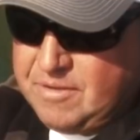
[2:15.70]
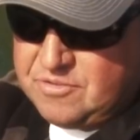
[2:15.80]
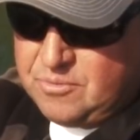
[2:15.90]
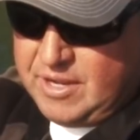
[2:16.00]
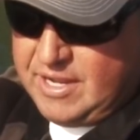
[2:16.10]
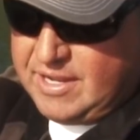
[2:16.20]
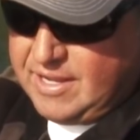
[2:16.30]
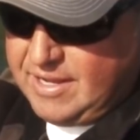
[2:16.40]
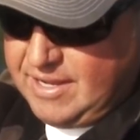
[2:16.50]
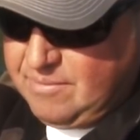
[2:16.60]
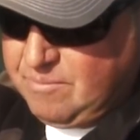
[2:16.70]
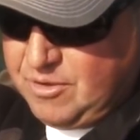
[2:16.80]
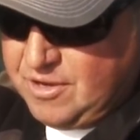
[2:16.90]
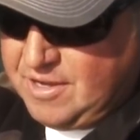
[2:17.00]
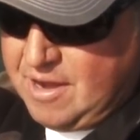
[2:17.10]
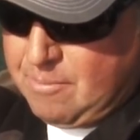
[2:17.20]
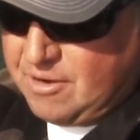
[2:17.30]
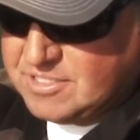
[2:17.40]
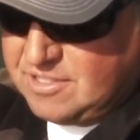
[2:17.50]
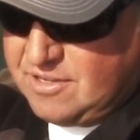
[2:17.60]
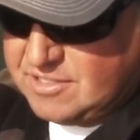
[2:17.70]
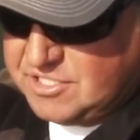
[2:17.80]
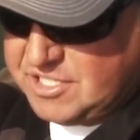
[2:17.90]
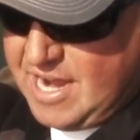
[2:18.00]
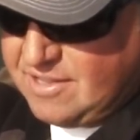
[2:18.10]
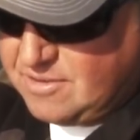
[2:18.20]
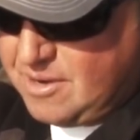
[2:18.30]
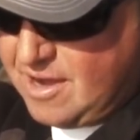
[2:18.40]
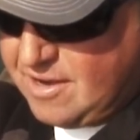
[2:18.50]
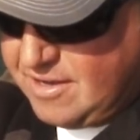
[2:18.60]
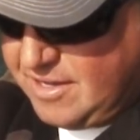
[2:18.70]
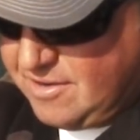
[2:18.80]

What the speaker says: this week in good numbers along the shallow water.